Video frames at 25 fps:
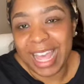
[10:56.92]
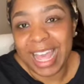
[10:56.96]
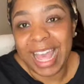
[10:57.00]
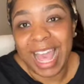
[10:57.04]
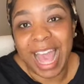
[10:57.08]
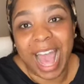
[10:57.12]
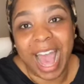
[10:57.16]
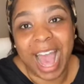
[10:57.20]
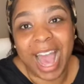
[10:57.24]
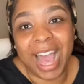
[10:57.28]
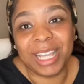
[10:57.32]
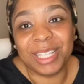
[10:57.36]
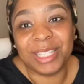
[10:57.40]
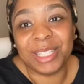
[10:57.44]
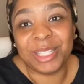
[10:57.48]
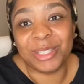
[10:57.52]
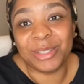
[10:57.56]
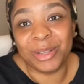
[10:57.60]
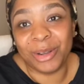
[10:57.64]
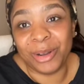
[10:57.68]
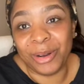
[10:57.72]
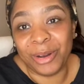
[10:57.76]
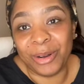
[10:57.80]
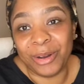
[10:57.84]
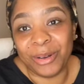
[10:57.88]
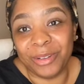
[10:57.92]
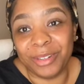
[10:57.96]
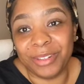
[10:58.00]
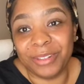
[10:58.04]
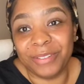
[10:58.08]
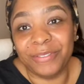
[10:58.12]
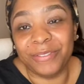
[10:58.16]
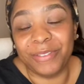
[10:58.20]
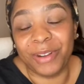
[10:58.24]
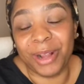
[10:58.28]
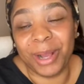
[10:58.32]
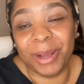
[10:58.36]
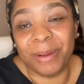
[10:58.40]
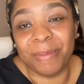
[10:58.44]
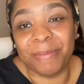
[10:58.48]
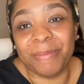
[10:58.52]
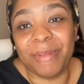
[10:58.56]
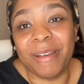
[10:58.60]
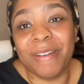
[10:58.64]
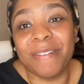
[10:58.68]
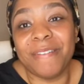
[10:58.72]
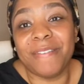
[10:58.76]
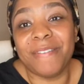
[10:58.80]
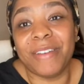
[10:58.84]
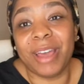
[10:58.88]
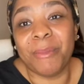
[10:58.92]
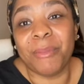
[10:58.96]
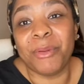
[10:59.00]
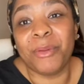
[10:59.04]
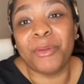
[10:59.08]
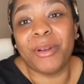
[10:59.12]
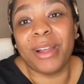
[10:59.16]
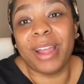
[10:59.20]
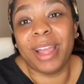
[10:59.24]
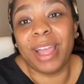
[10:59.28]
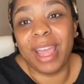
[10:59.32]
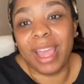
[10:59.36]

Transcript: I stalled from February